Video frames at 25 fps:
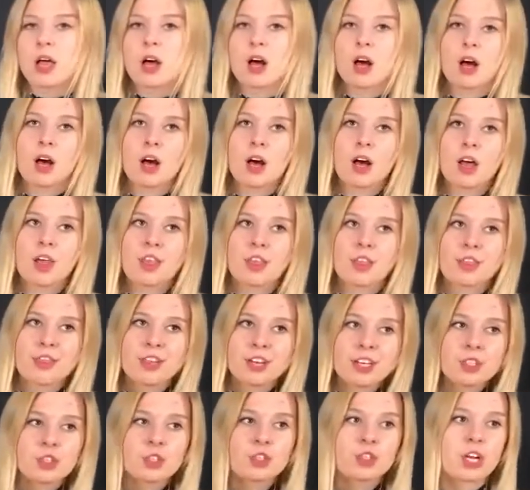
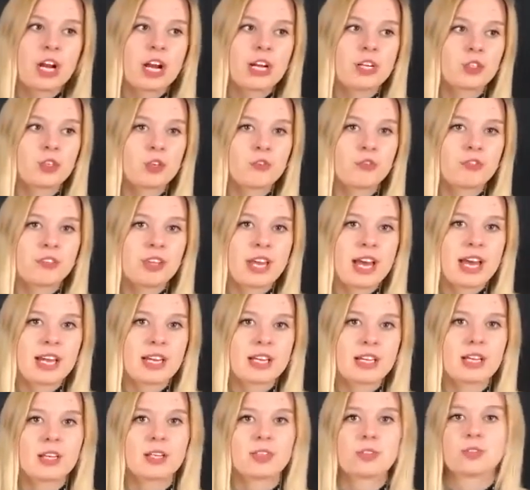their charge of
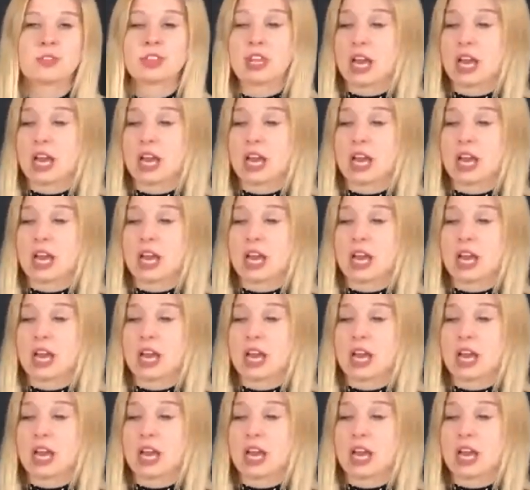that is,